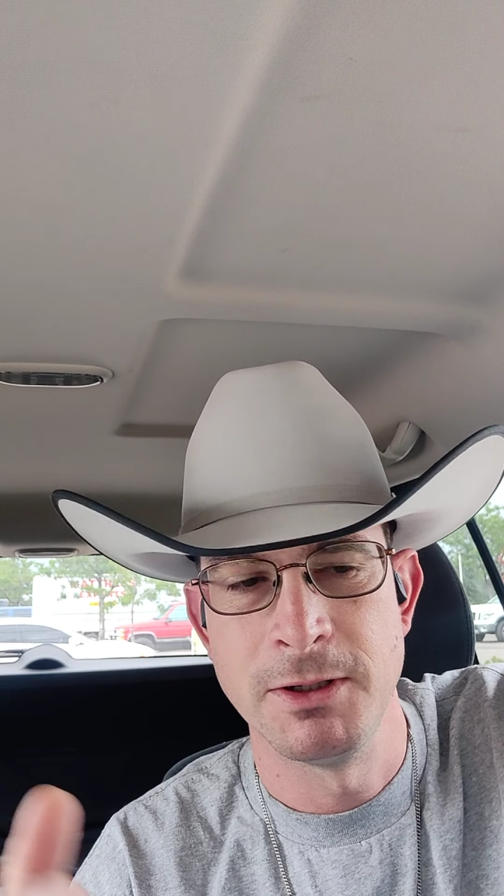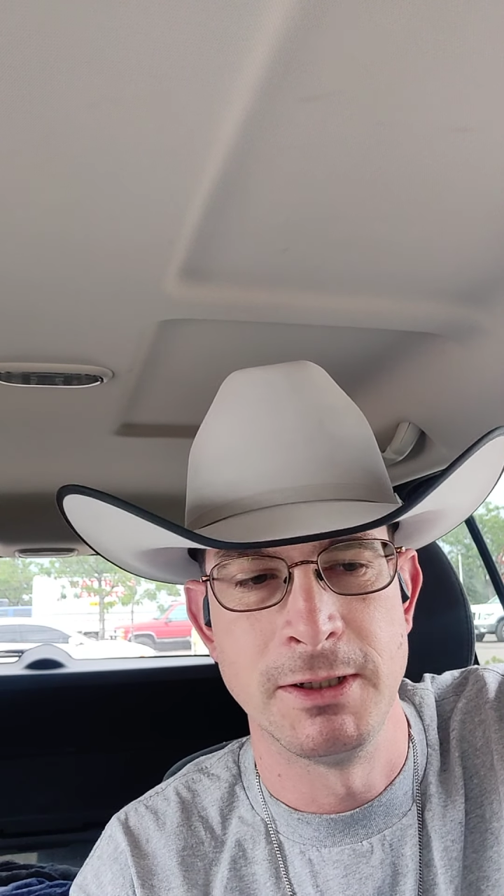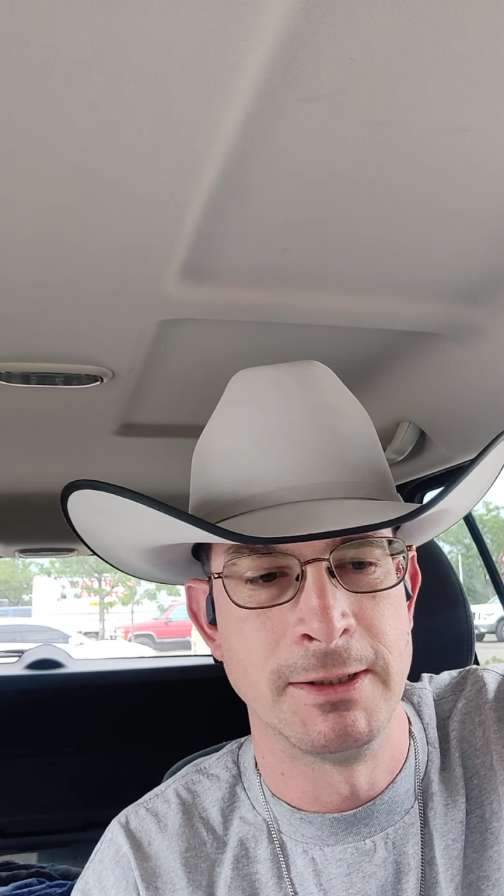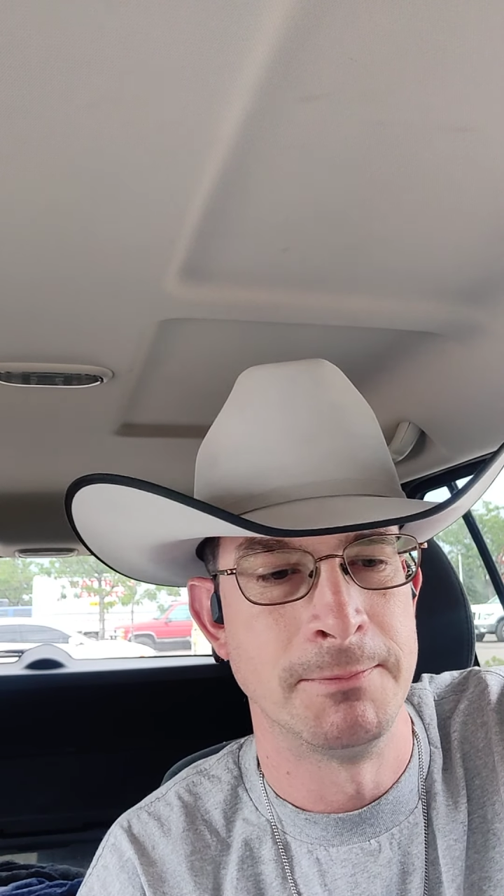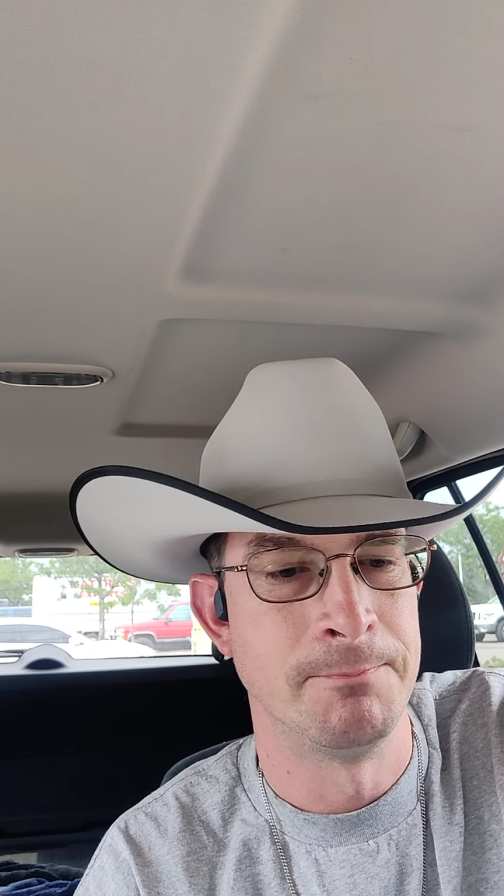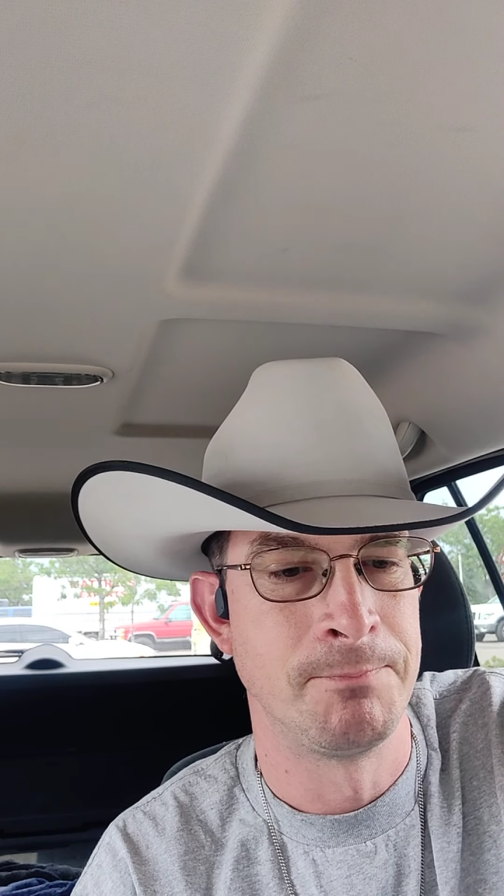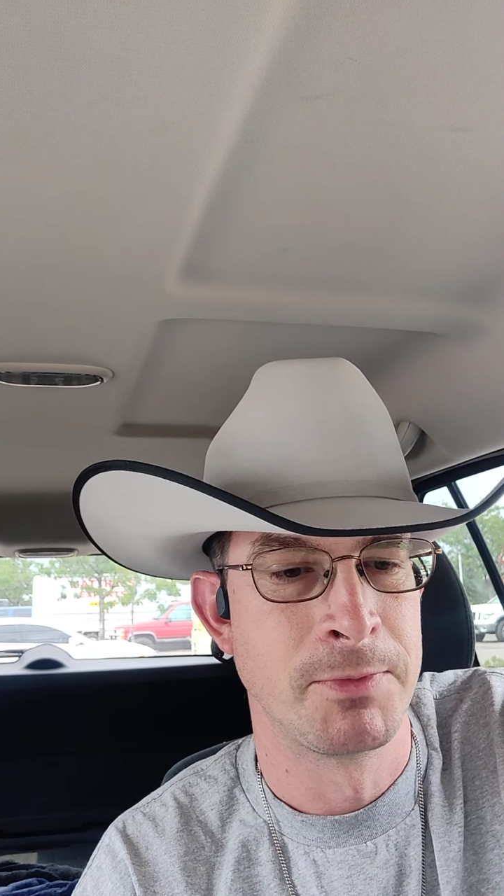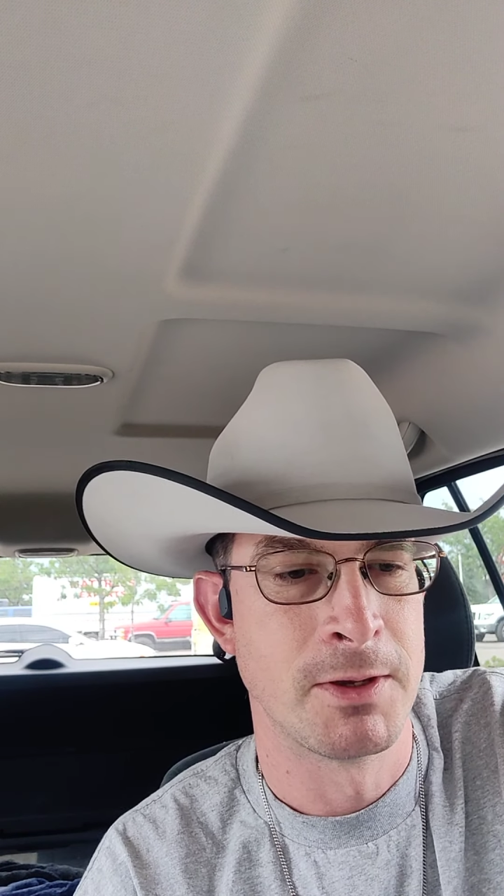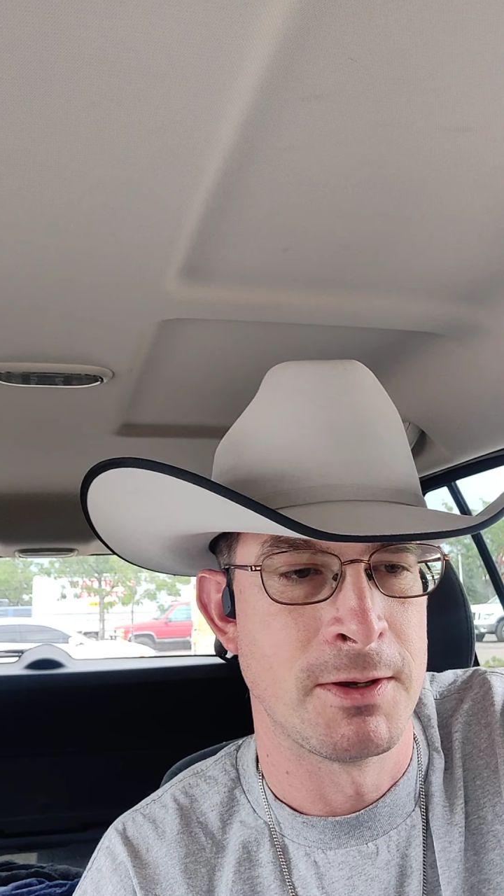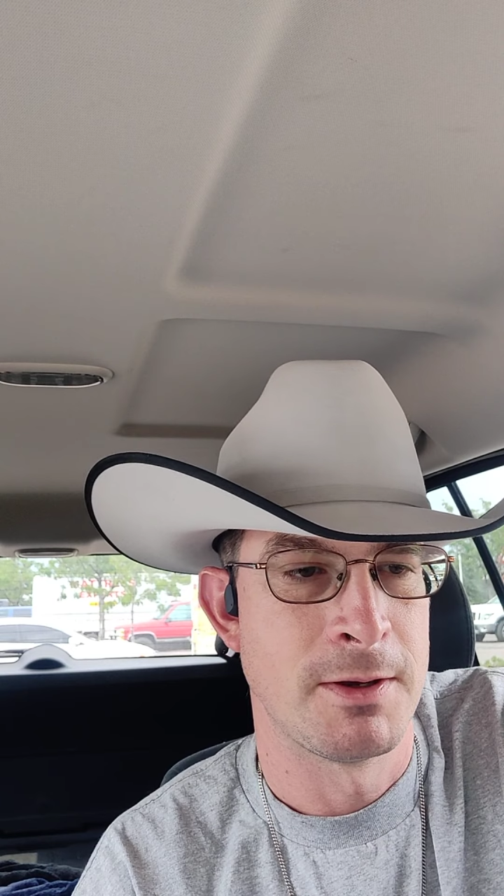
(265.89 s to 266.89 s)
Um,
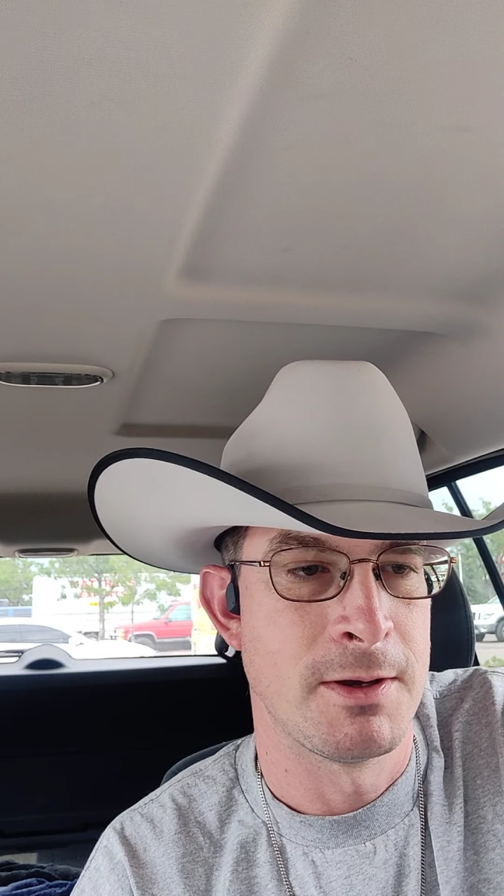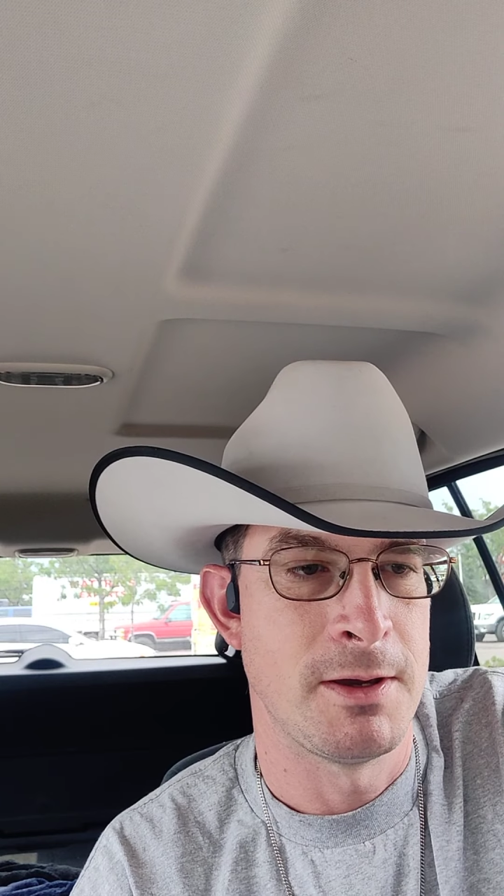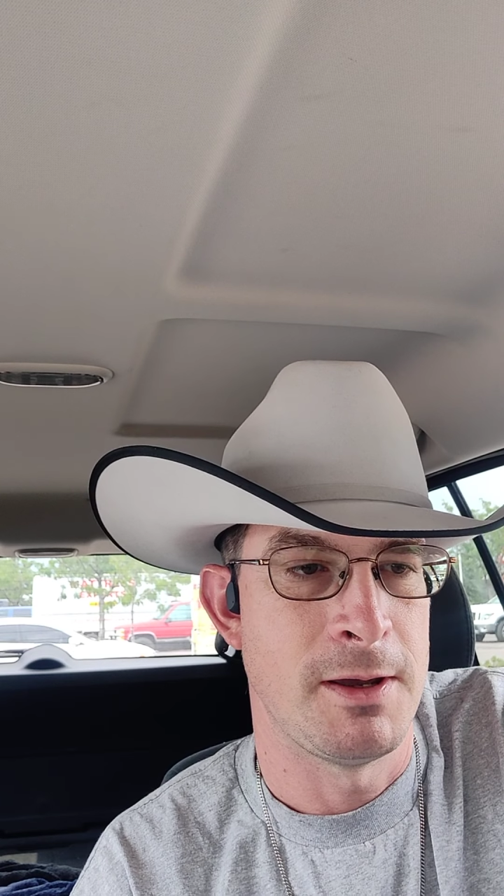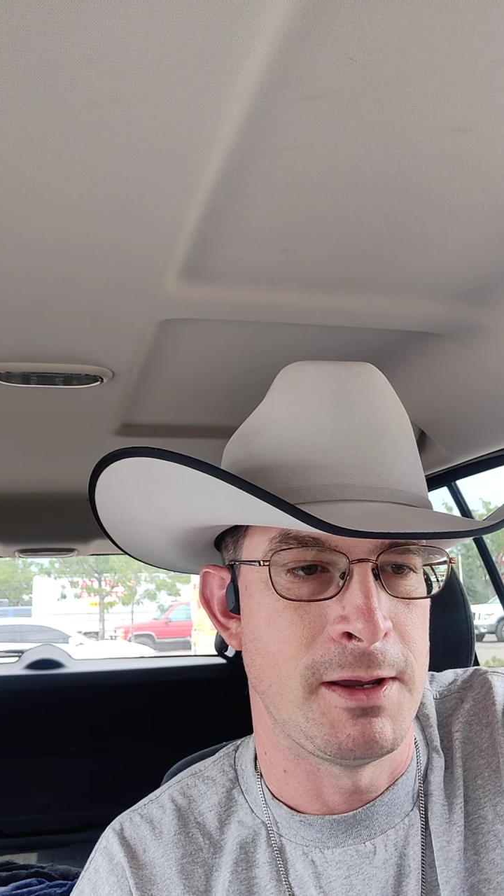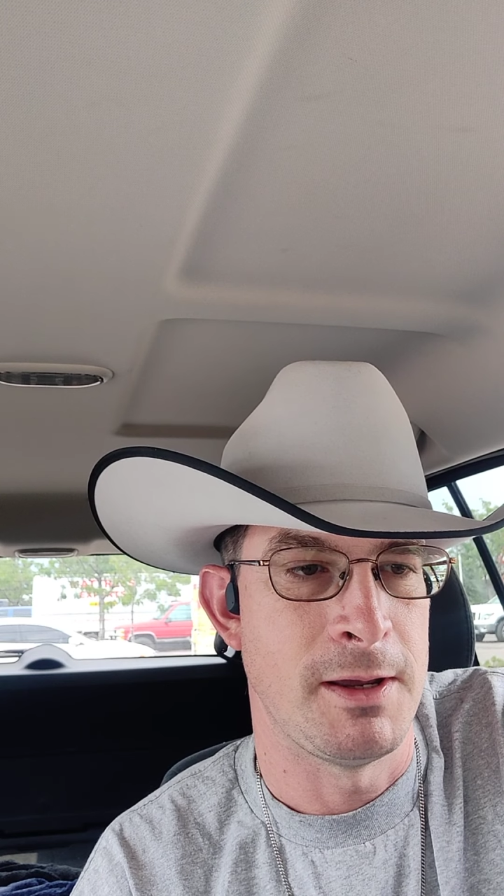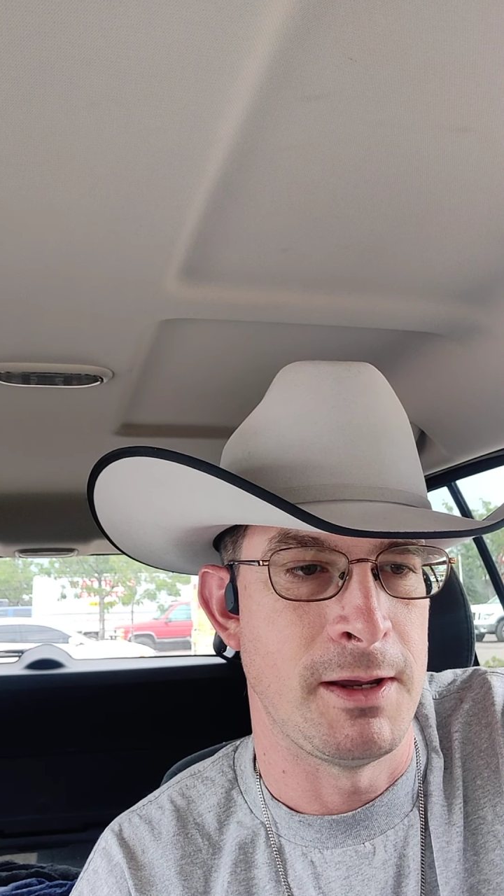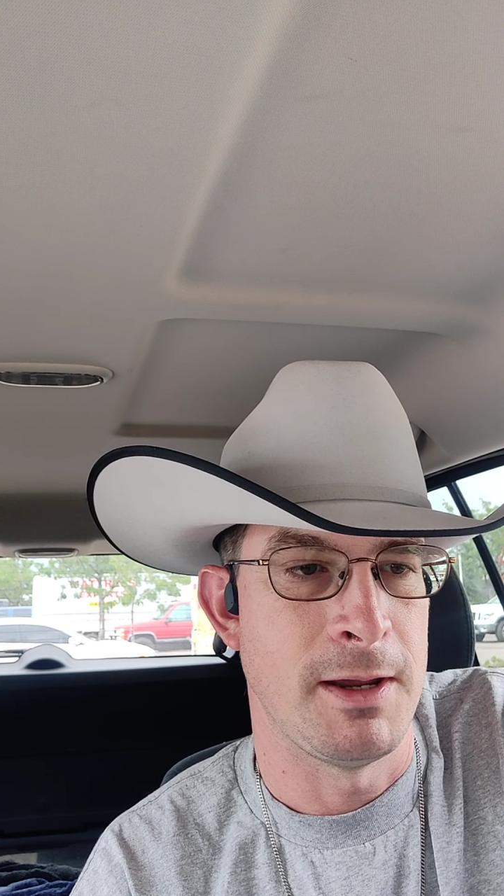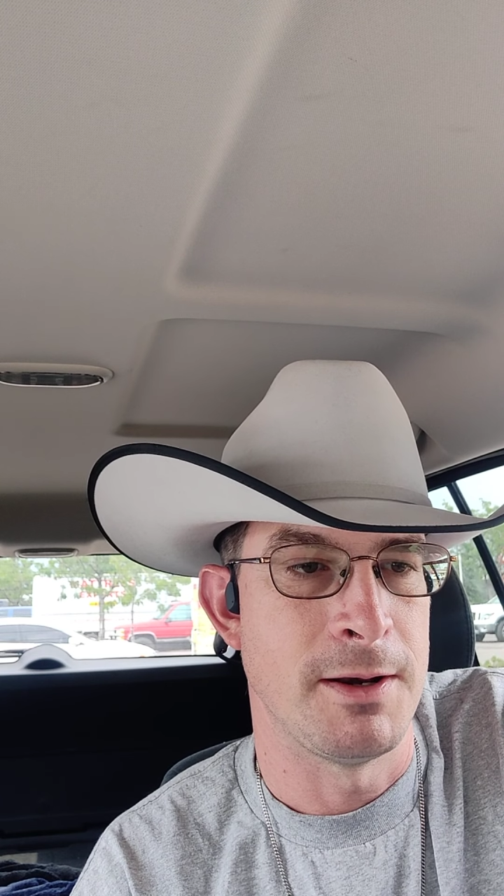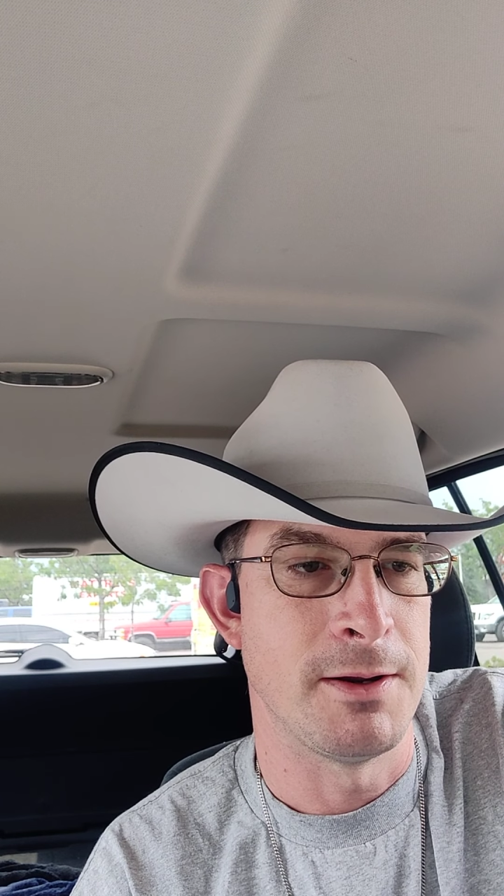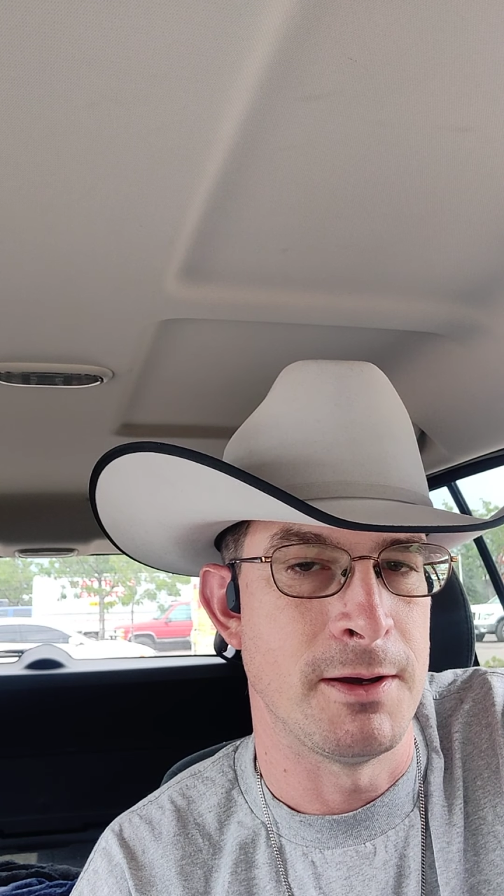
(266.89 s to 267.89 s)

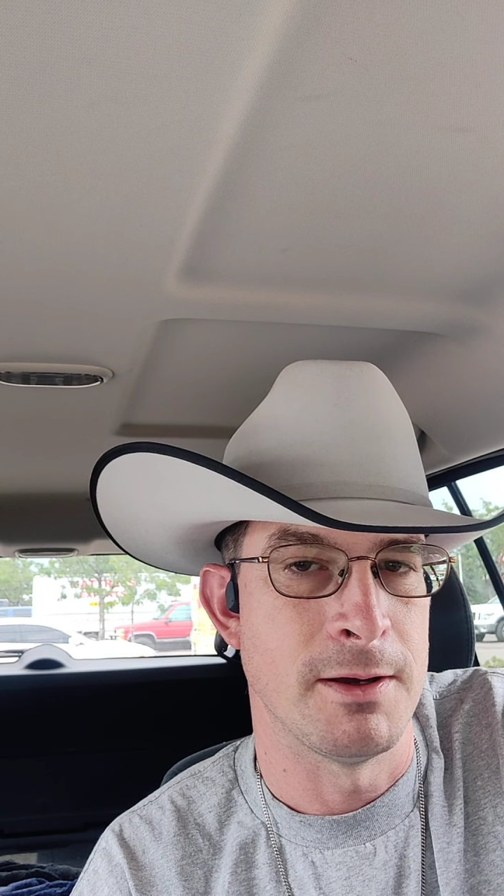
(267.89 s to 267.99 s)
and